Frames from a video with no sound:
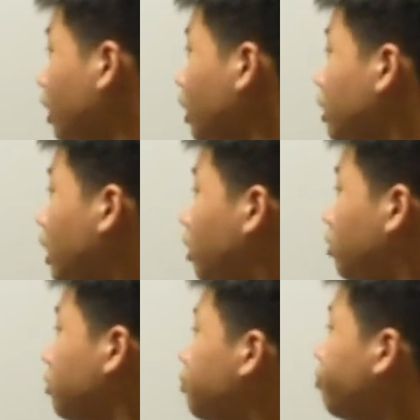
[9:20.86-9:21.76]

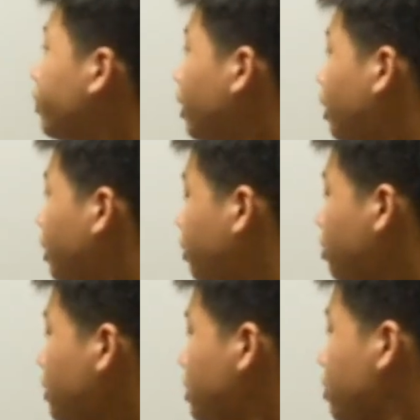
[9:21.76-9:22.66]
Now, the
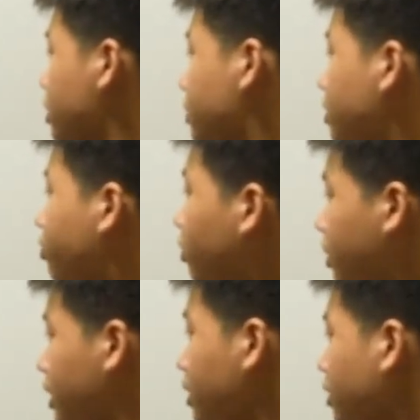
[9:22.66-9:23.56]
root mean square speed for
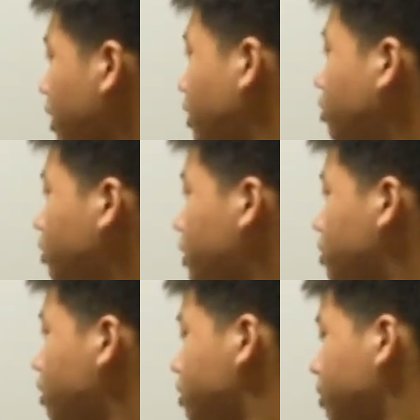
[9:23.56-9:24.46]
B and the root mean
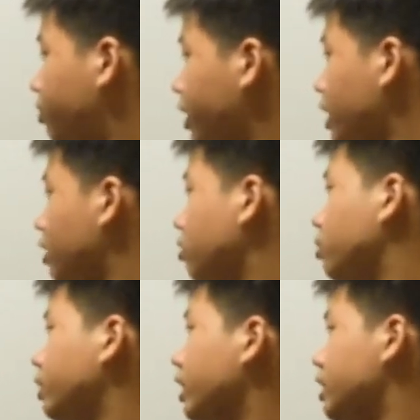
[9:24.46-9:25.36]
square speed for A, you
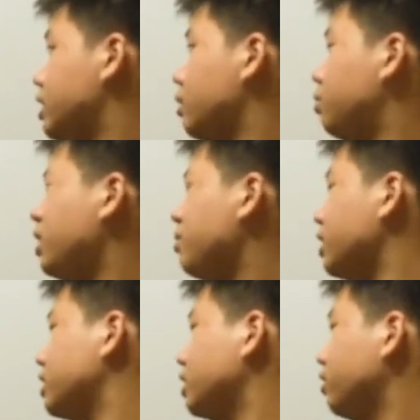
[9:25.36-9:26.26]
realize they're pretty
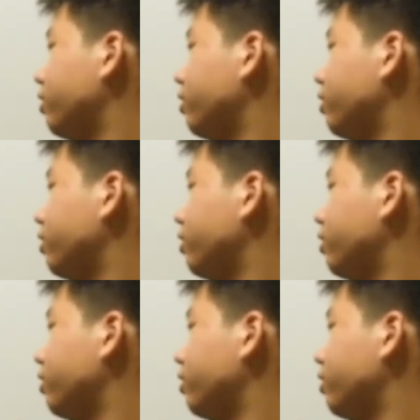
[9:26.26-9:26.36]
much,